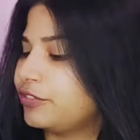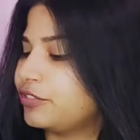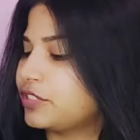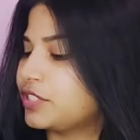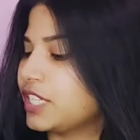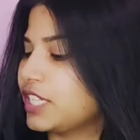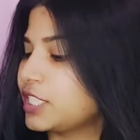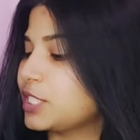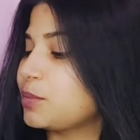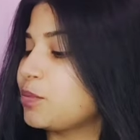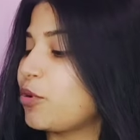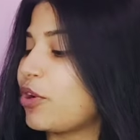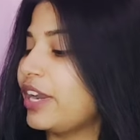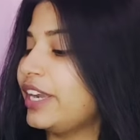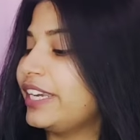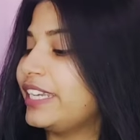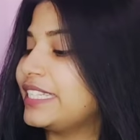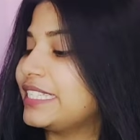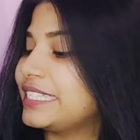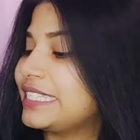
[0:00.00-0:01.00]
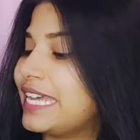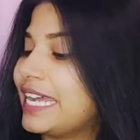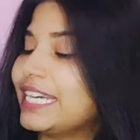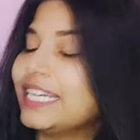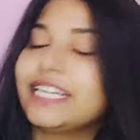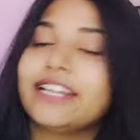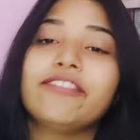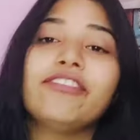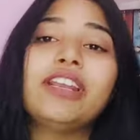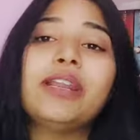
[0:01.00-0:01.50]
Sixth point is
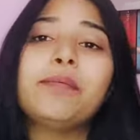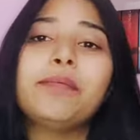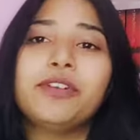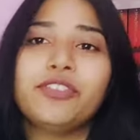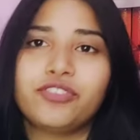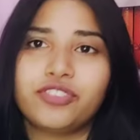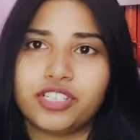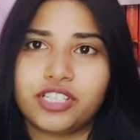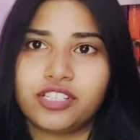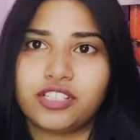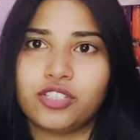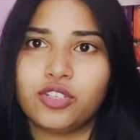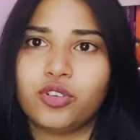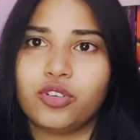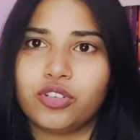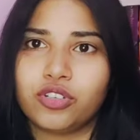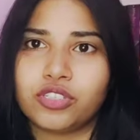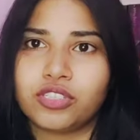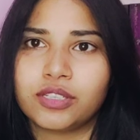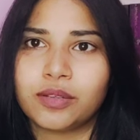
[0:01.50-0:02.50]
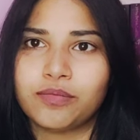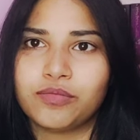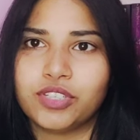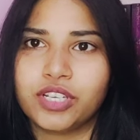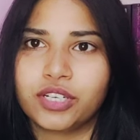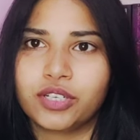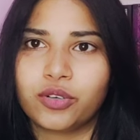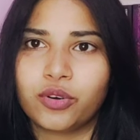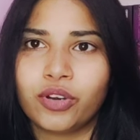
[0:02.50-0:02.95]
that develop interest in your subject.